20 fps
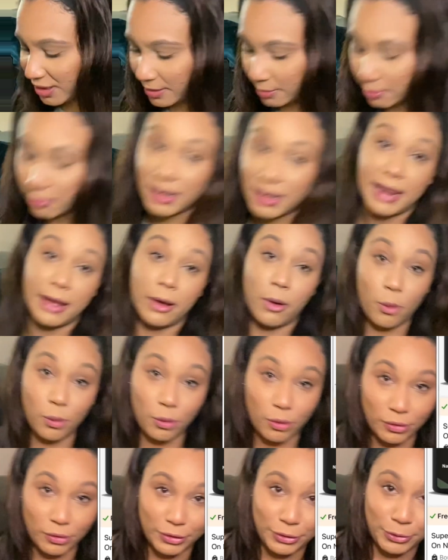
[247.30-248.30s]
some nail
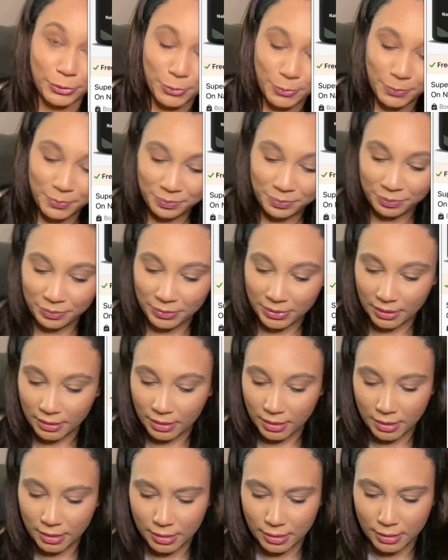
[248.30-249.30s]
glue.
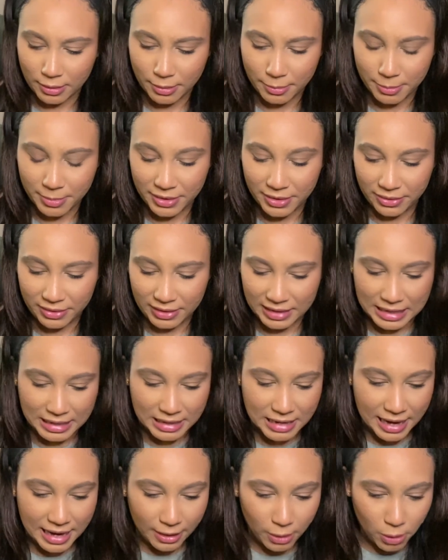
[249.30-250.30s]
The
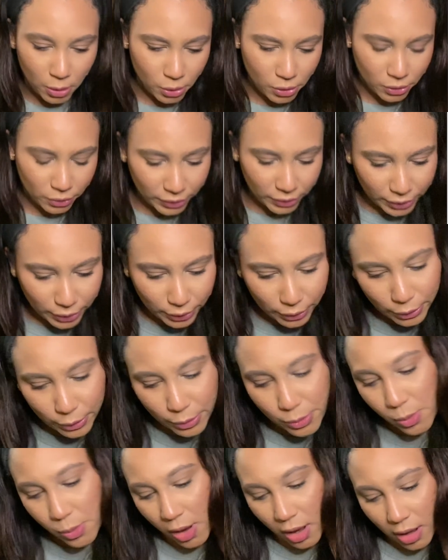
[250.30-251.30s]
nail glue
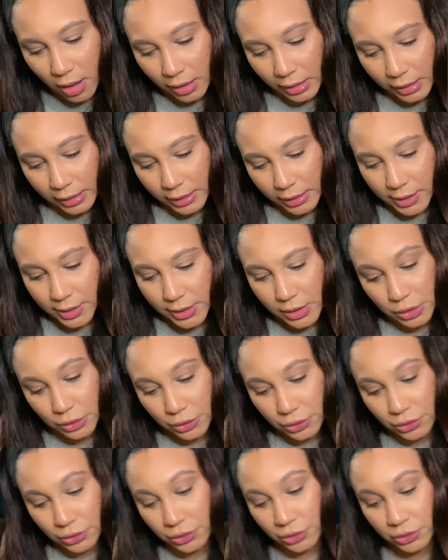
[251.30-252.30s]

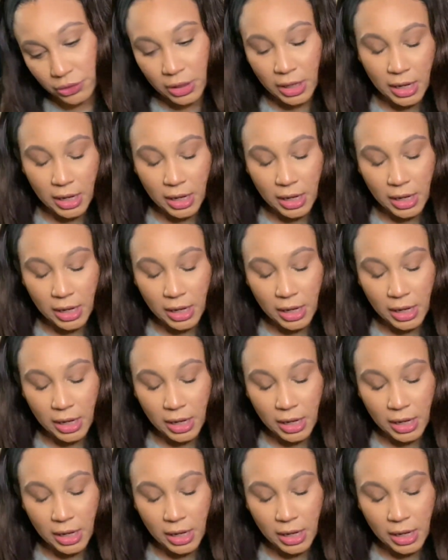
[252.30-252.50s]
was